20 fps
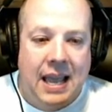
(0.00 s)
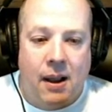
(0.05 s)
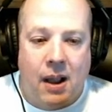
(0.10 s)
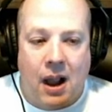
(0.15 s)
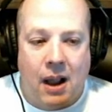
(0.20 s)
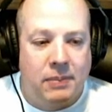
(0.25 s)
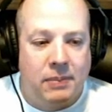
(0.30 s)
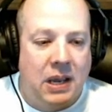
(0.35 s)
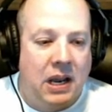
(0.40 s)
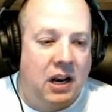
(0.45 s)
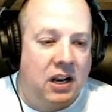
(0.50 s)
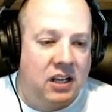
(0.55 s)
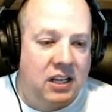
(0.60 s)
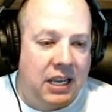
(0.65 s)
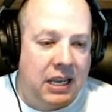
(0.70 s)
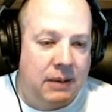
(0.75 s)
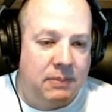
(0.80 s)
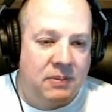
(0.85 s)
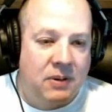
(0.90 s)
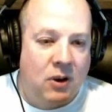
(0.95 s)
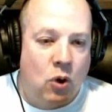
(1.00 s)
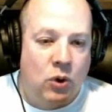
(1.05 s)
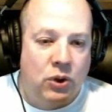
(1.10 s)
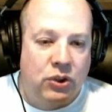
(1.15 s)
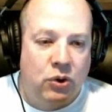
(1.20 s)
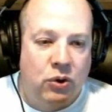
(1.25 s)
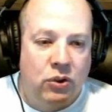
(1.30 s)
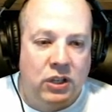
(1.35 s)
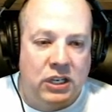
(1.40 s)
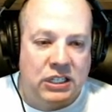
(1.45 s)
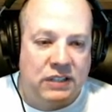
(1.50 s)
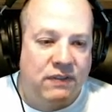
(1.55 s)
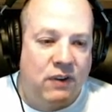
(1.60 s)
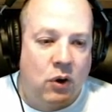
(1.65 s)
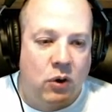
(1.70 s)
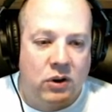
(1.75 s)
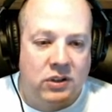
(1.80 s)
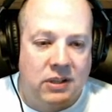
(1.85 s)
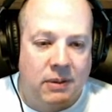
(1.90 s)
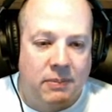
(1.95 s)
I'm going to keep going through these
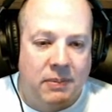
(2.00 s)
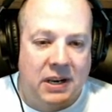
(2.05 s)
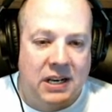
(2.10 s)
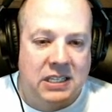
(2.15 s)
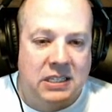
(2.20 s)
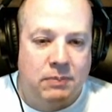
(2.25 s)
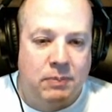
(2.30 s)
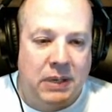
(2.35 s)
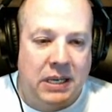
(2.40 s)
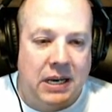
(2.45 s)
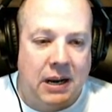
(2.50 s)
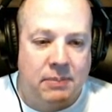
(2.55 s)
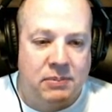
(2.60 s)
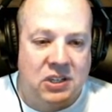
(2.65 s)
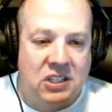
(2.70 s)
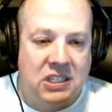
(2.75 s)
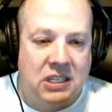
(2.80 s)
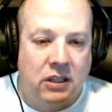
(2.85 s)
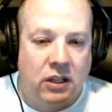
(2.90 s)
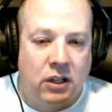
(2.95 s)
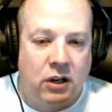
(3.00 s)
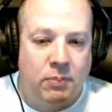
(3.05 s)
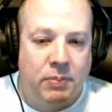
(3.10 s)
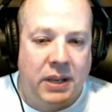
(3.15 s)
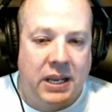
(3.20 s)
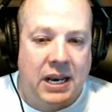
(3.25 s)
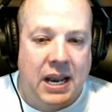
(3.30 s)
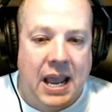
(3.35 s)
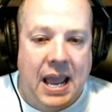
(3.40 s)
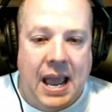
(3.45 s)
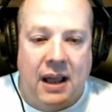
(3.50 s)
photos. I'm going to speed up just a little bit.